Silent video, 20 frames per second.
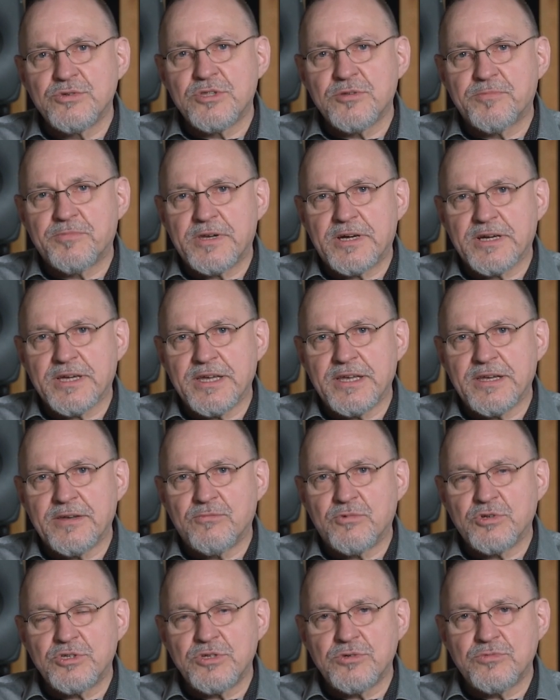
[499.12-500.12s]
the plugin,
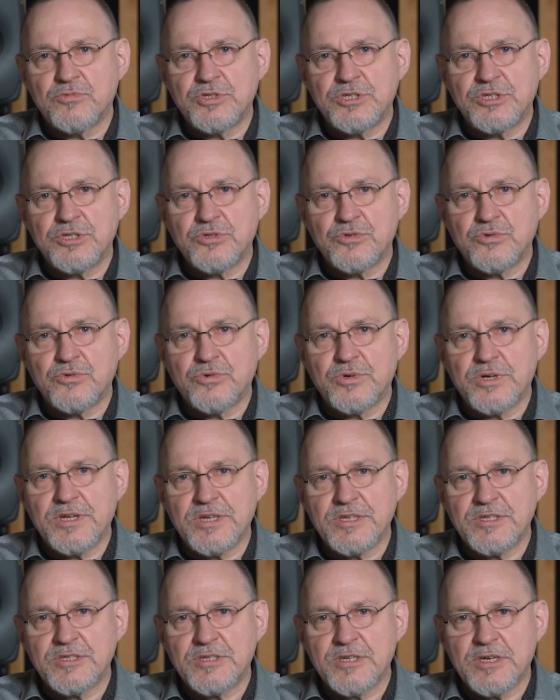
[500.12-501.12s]
what you would do
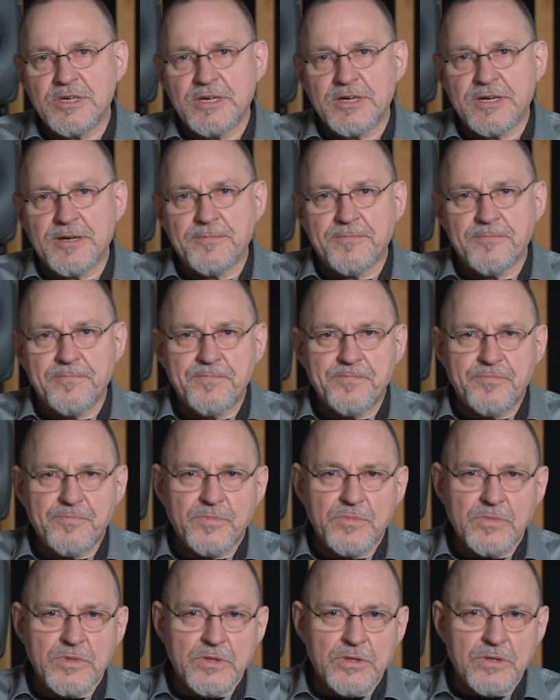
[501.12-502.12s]
is
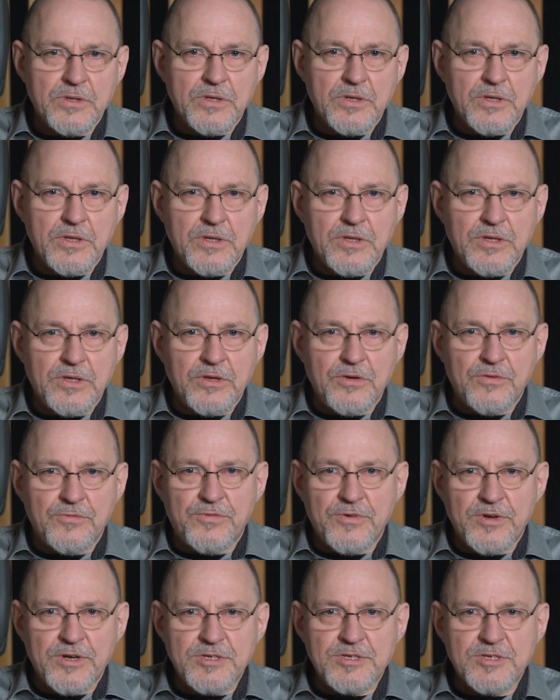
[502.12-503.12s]
you
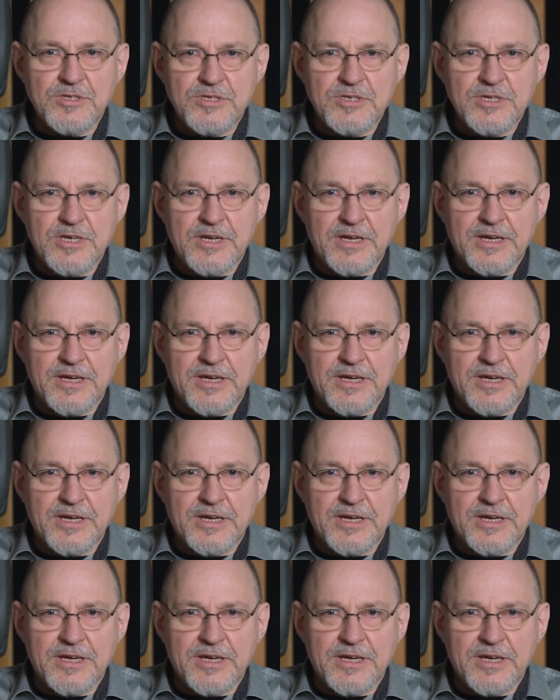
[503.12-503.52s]
first